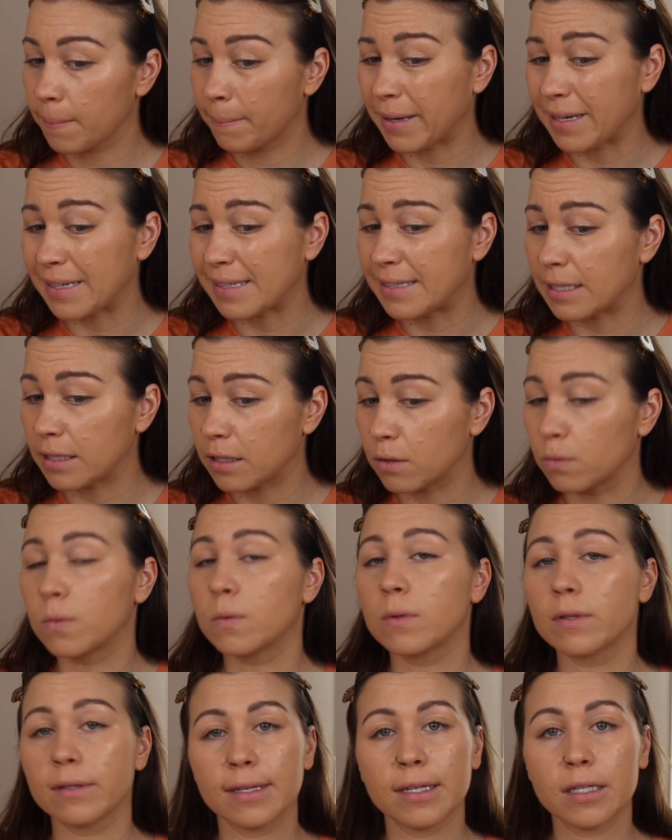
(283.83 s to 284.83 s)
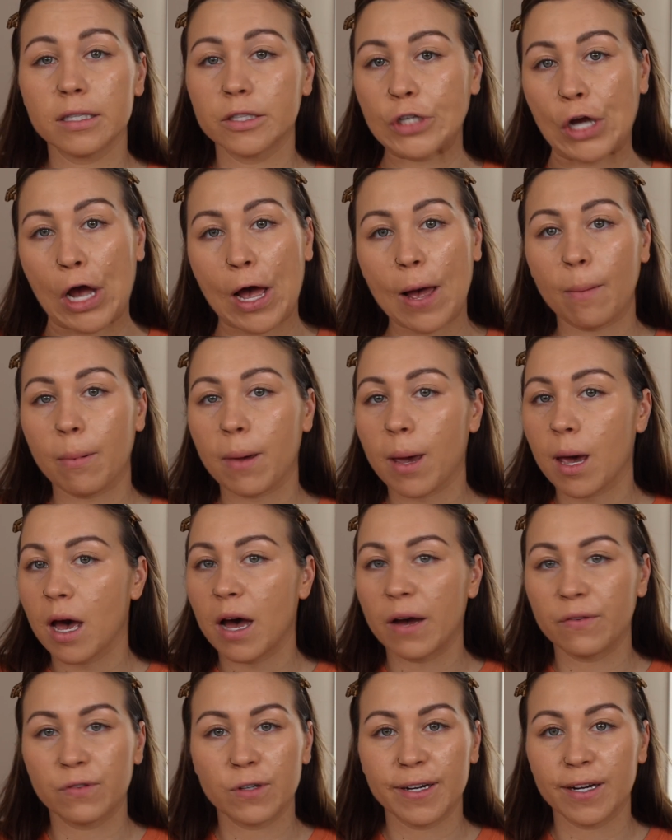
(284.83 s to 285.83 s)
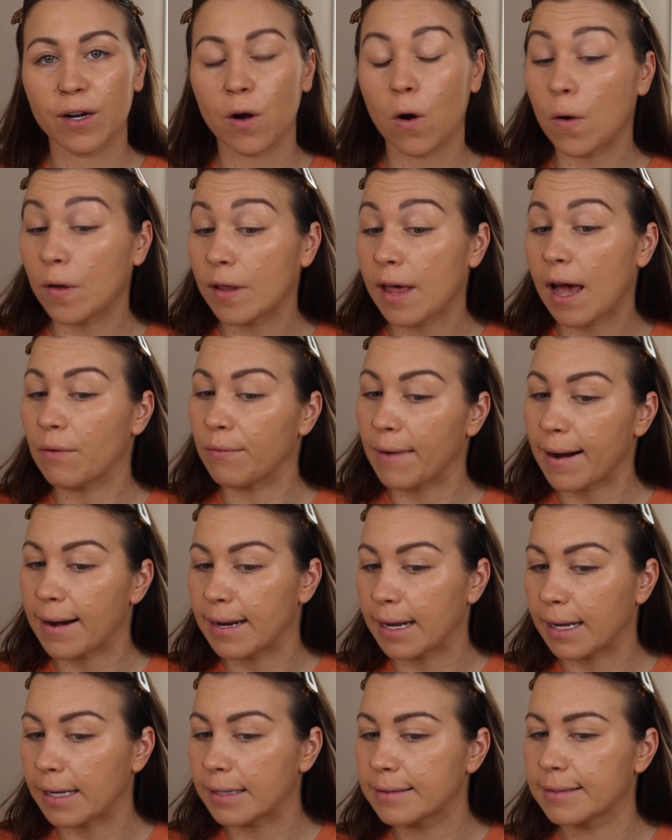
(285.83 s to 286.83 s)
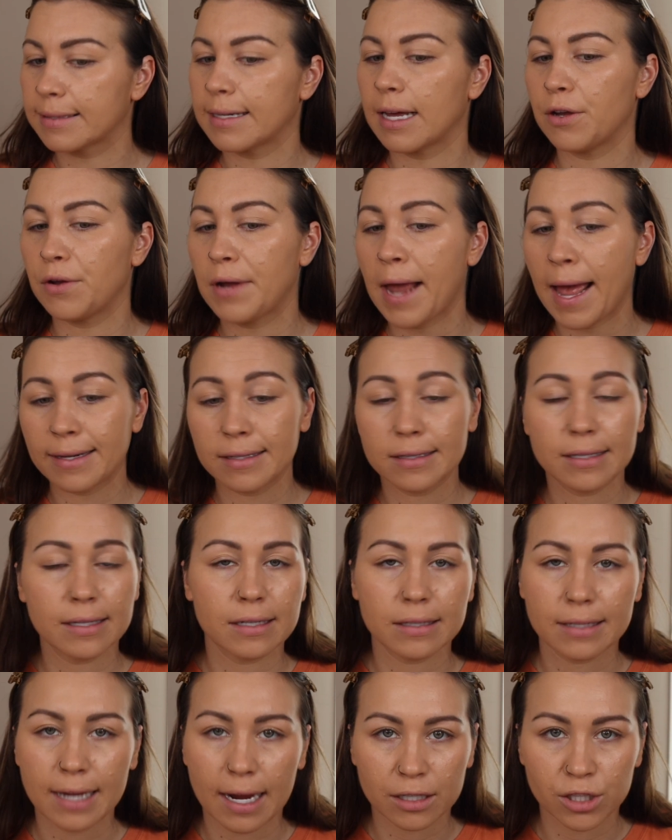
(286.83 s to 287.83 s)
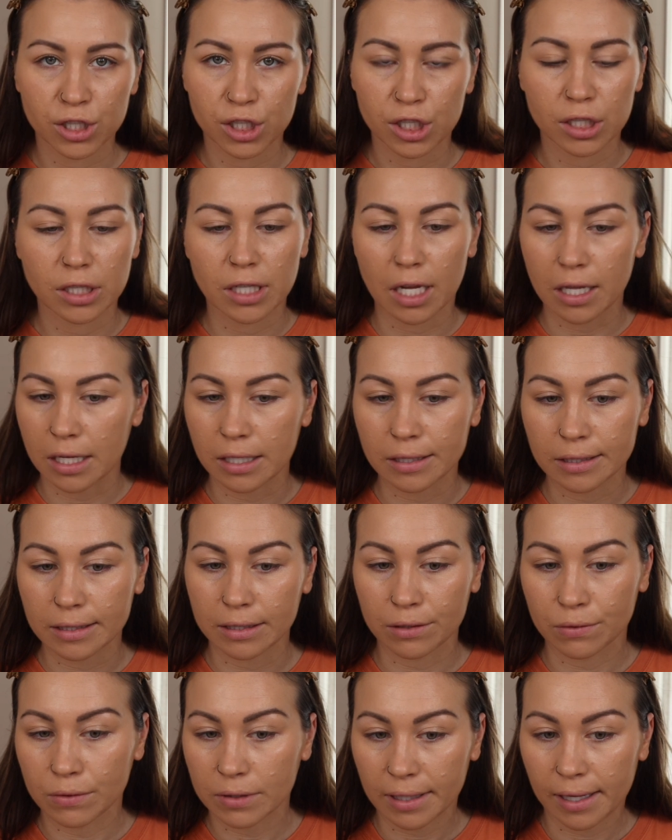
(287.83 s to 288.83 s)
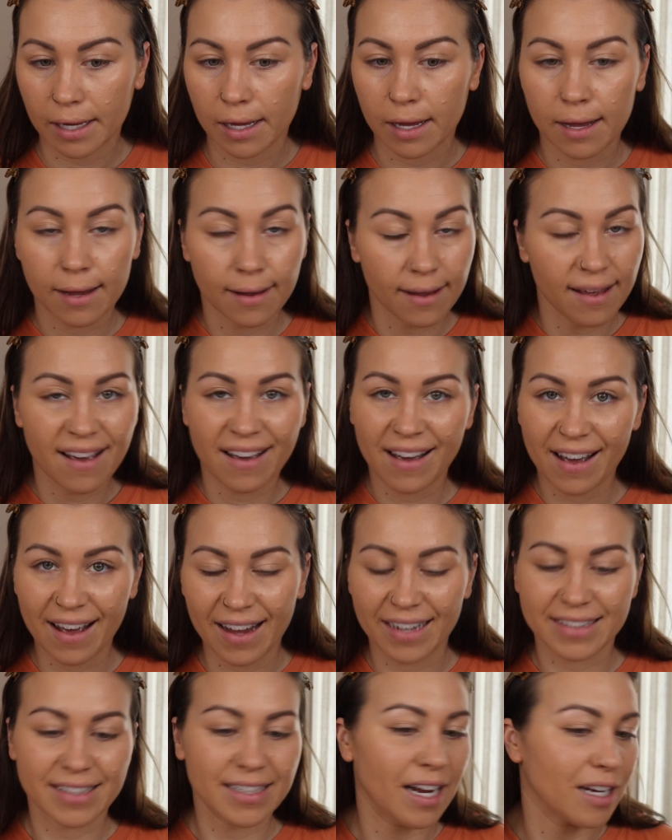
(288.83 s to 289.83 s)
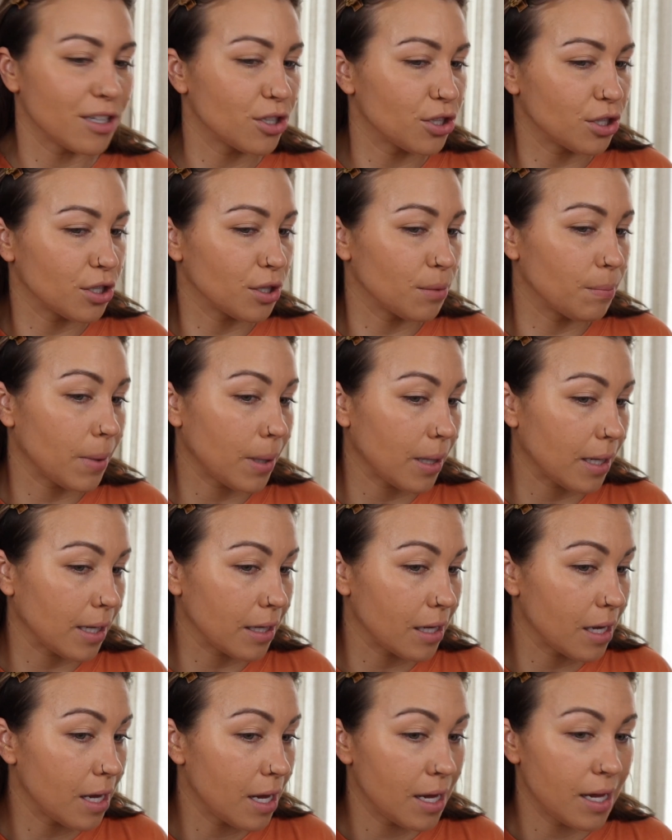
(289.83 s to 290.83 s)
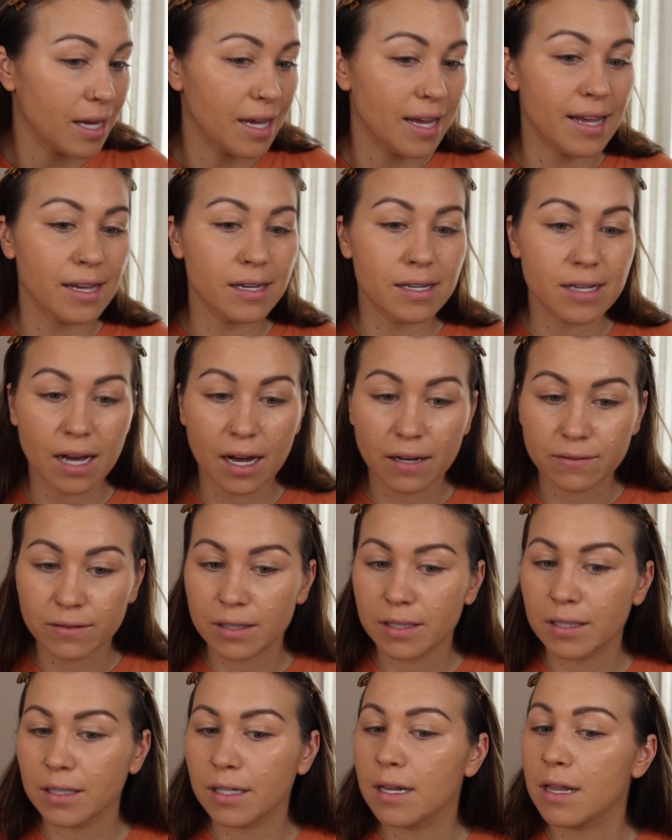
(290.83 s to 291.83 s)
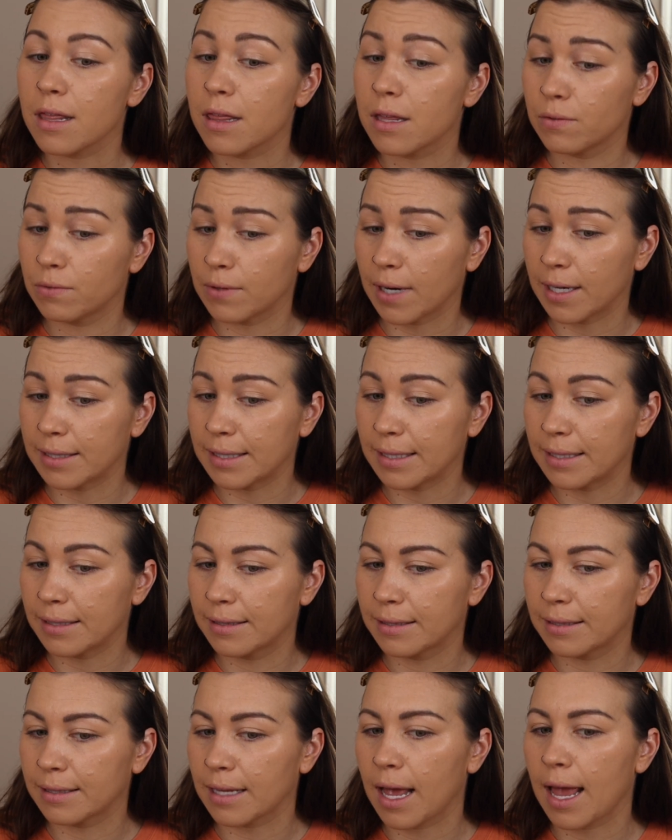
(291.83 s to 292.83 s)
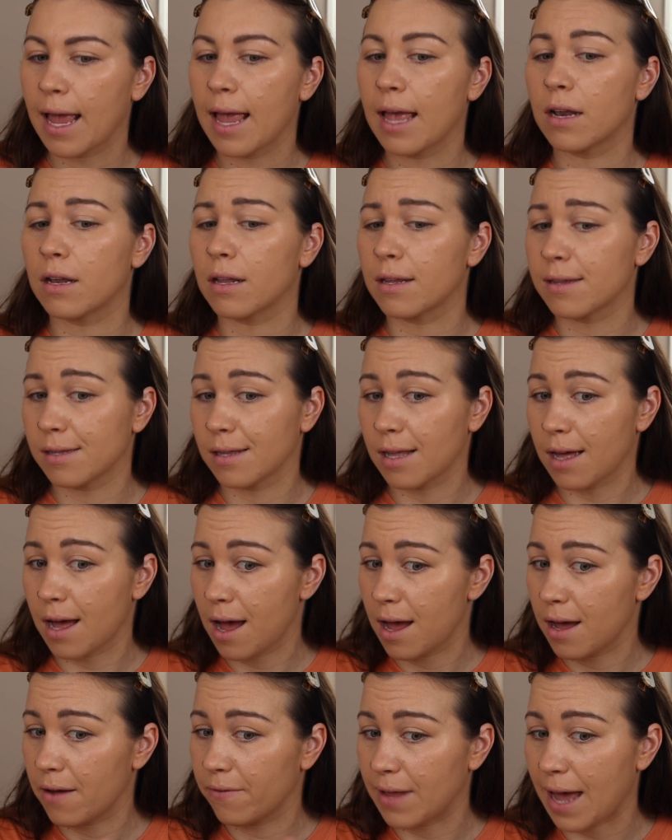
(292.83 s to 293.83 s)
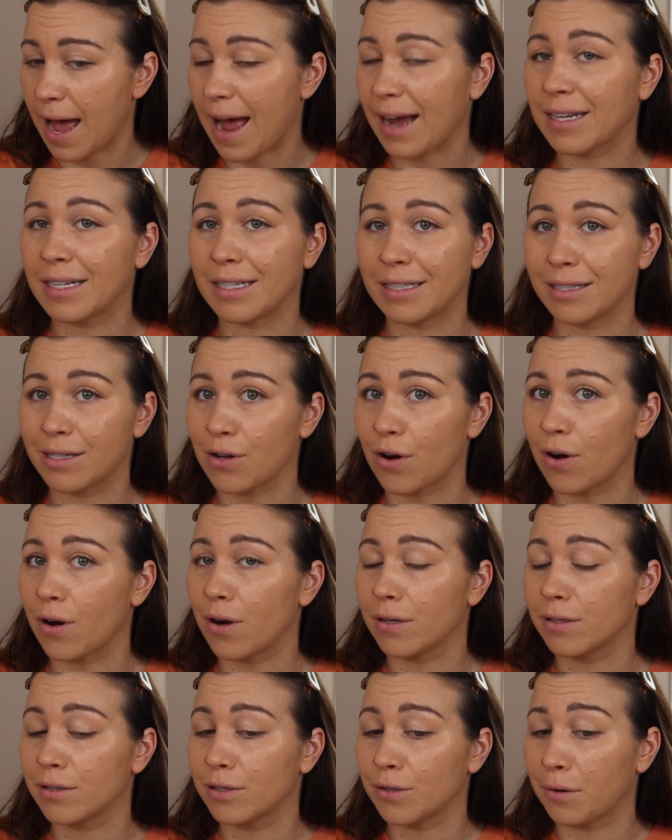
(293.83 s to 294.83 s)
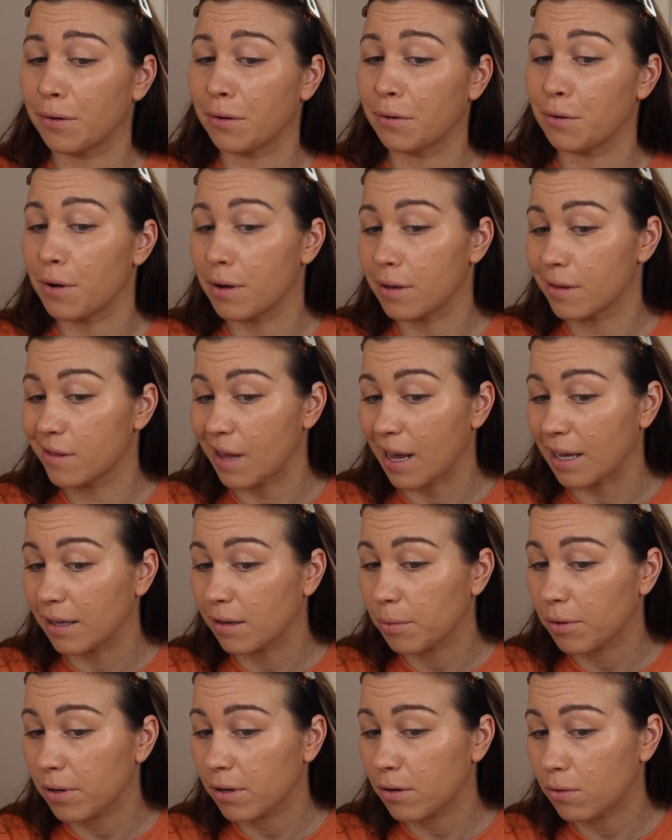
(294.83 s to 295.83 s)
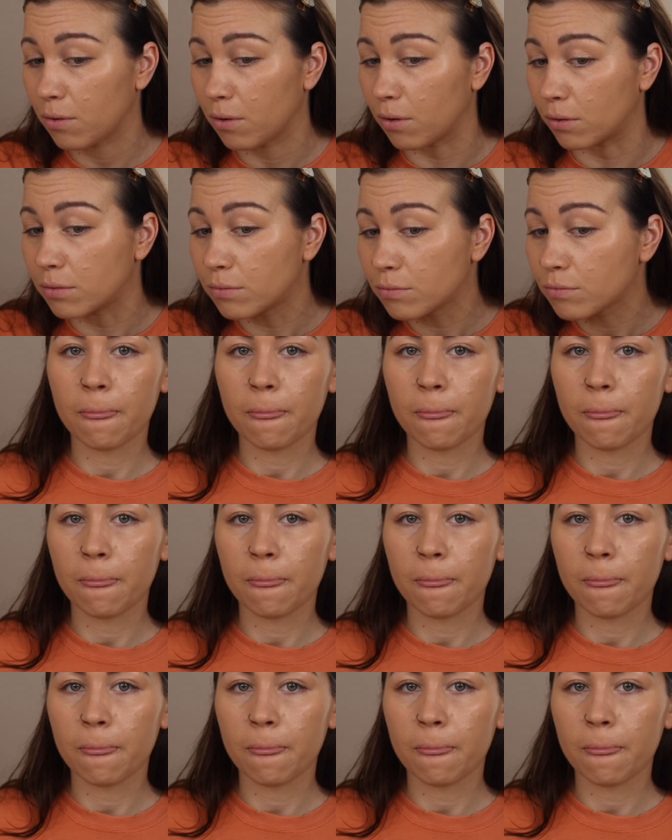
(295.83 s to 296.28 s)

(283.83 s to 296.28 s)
but it did a really good job covering all that redness. Now you can see the texture, nothing's gonna really hide texture, but it covered the redness and a lot of the acne scars, so that's pretty cool.